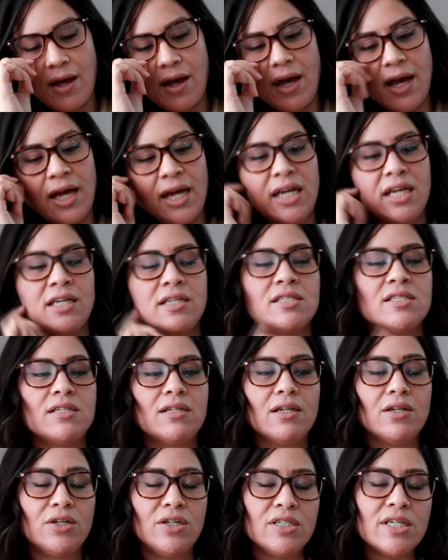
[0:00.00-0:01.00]
I
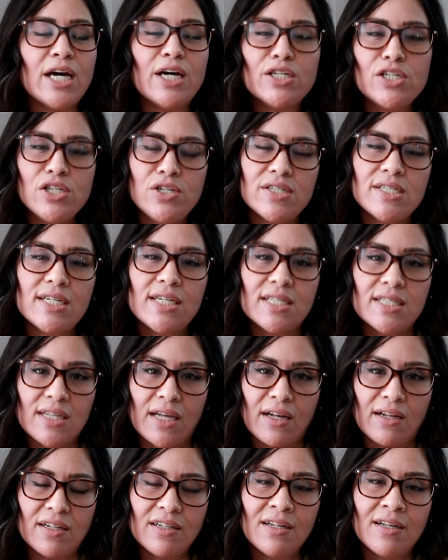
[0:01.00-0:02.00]
learned how to use
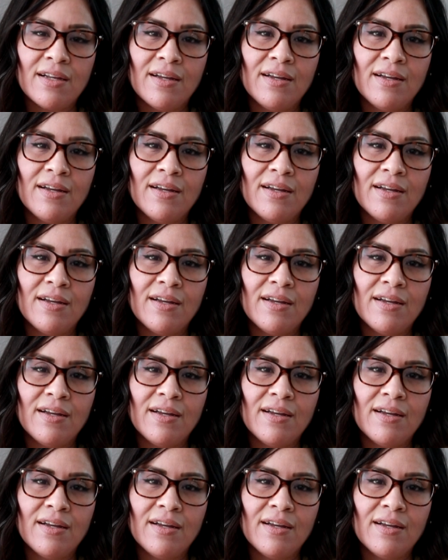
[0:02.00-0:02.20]
Excel.